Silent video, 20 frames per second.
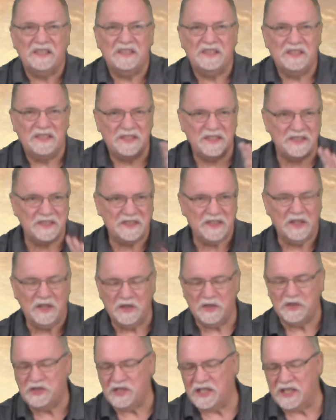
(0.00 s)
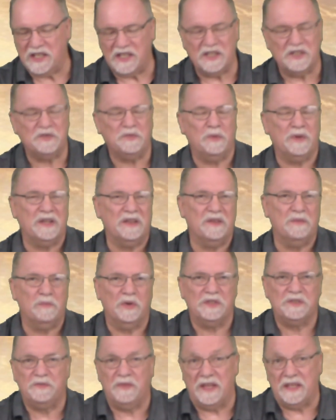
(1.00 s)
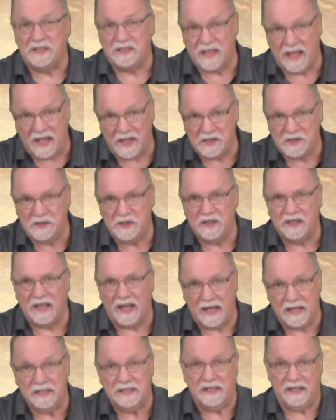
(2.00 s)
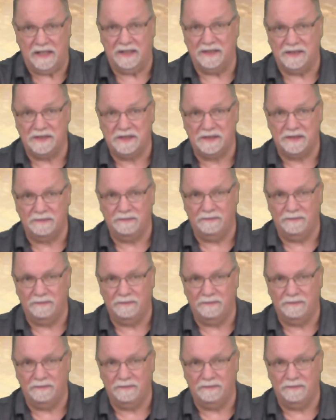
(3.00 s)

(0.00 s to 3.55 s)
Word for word: Synergy is one of the most fantastic ideas.